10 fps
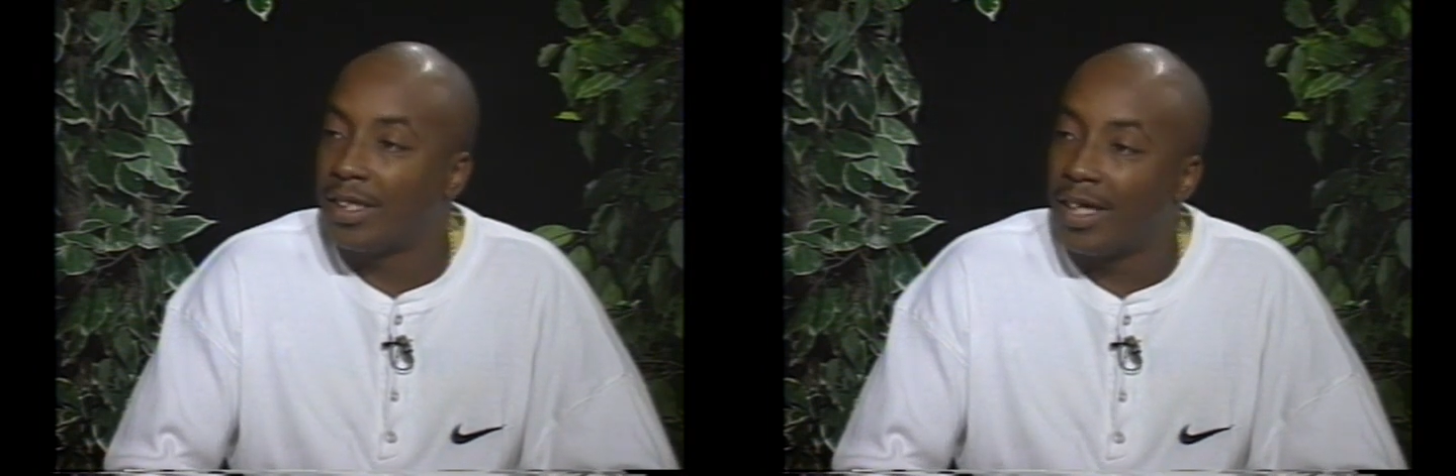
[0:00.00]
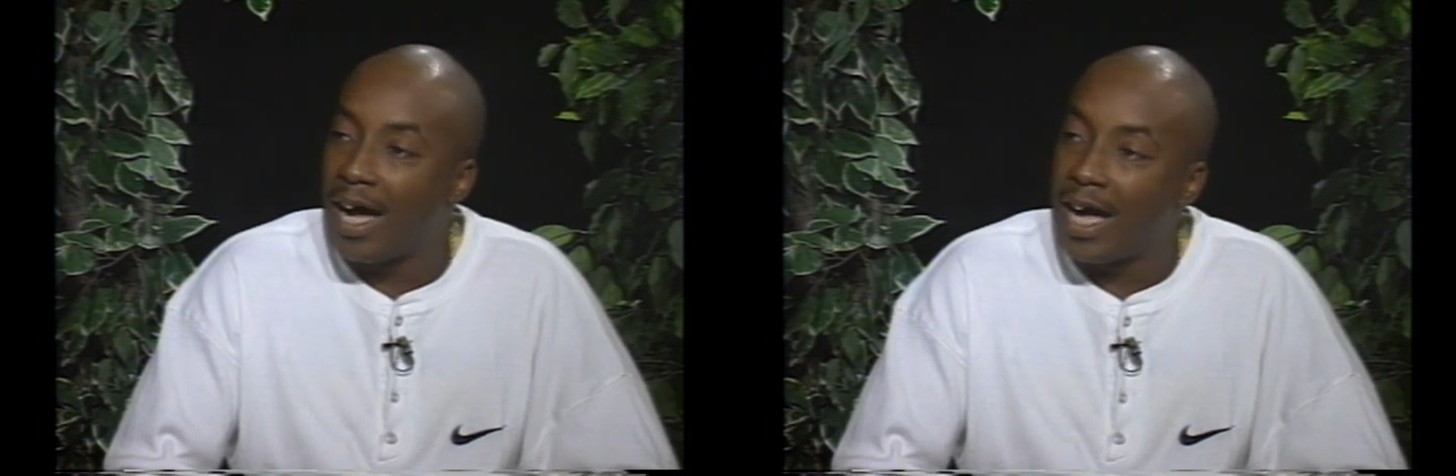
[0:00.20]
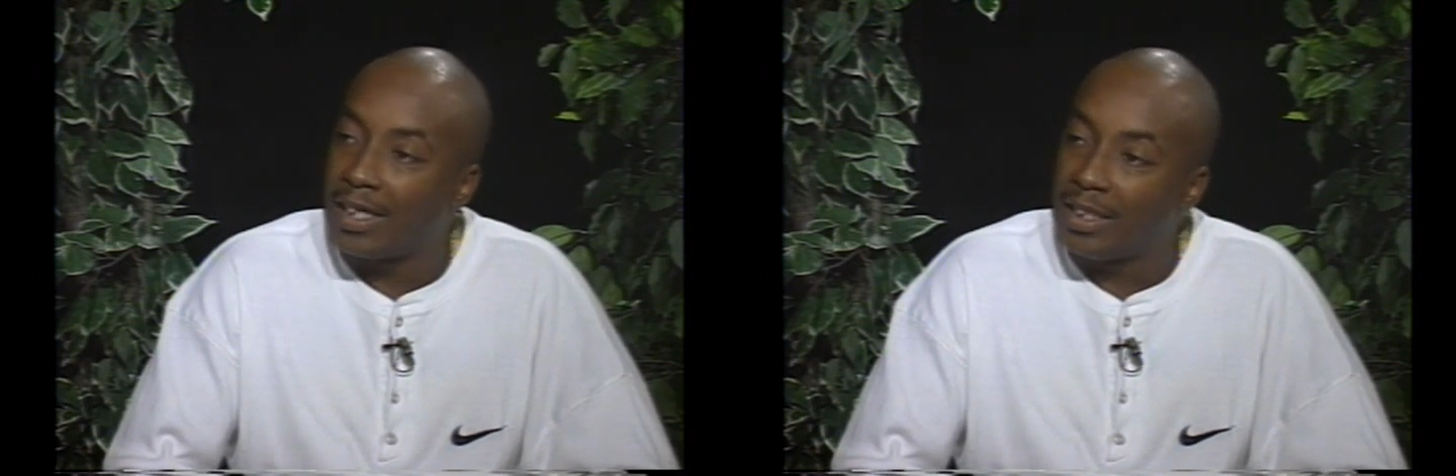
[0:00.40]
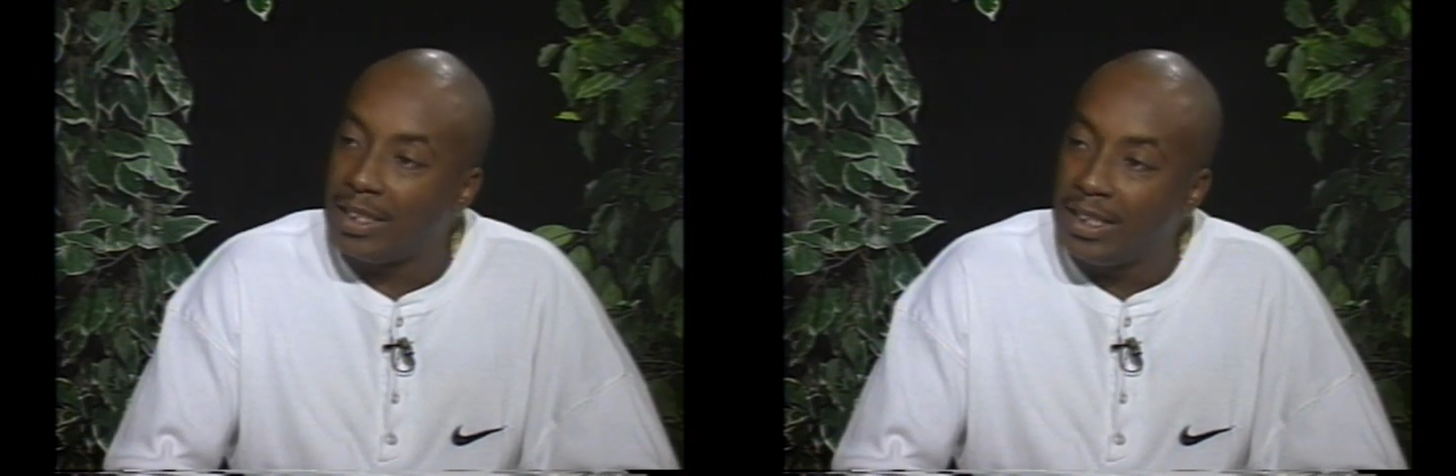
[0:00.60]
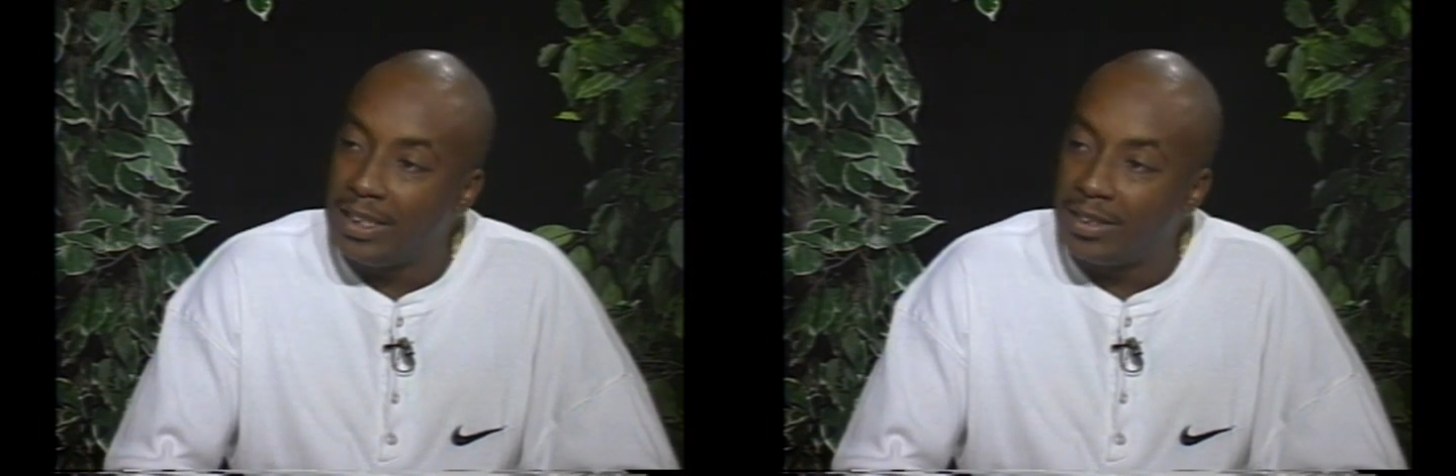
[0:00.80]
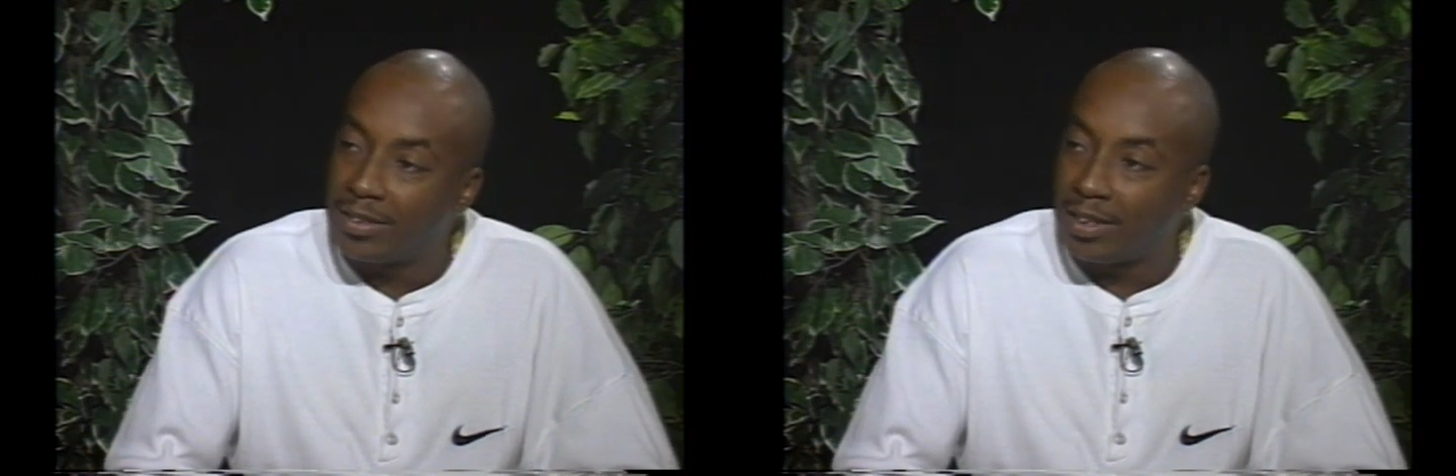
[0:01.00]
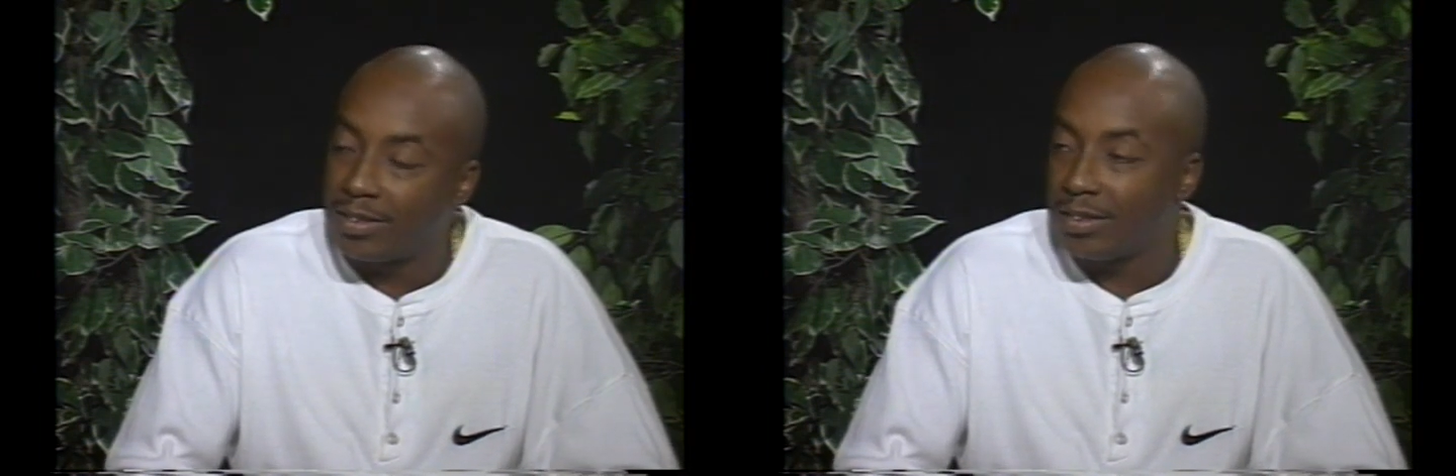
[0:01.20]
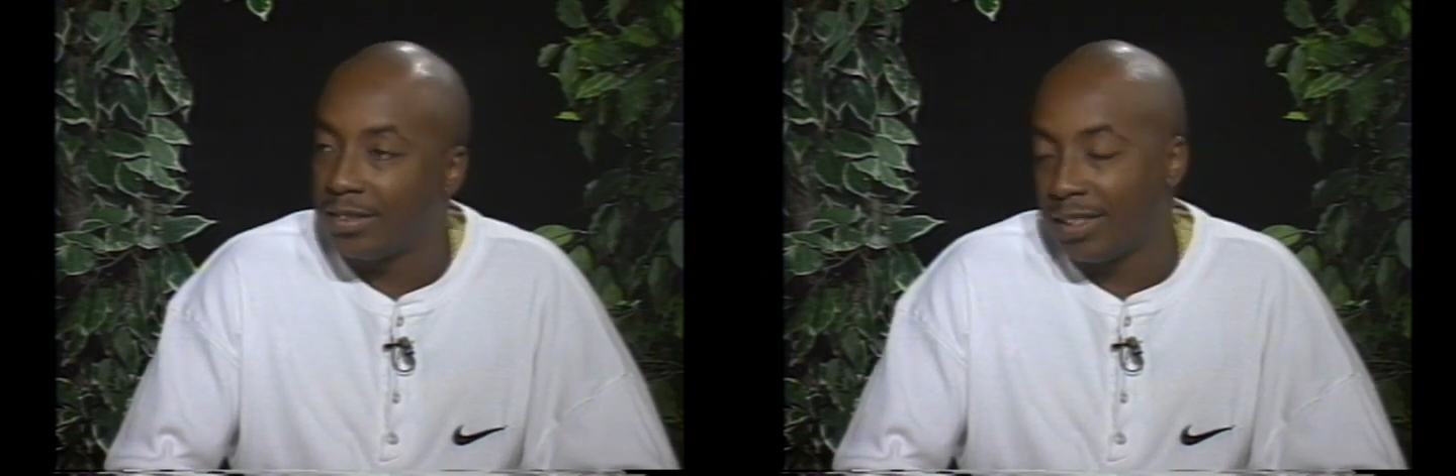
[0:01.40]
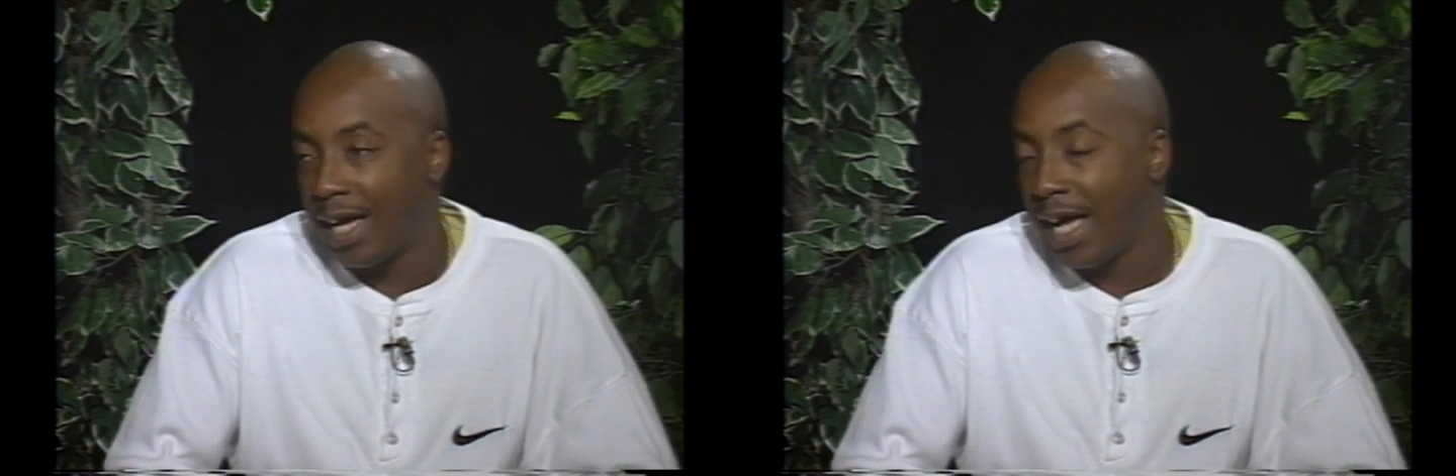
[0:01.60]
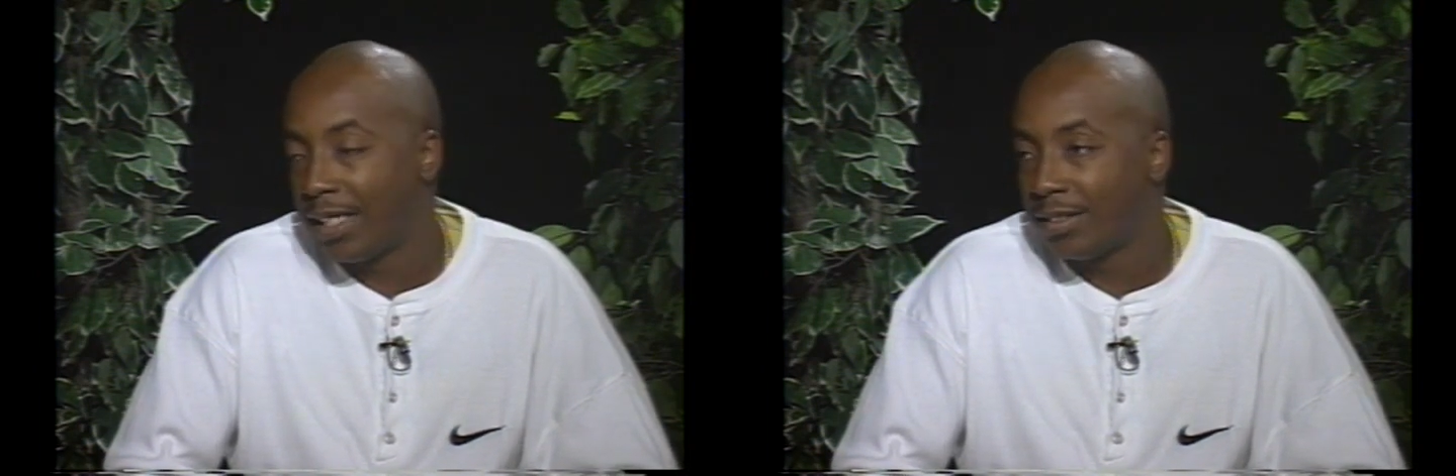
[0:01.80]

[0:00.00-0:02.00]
leads us and guides us.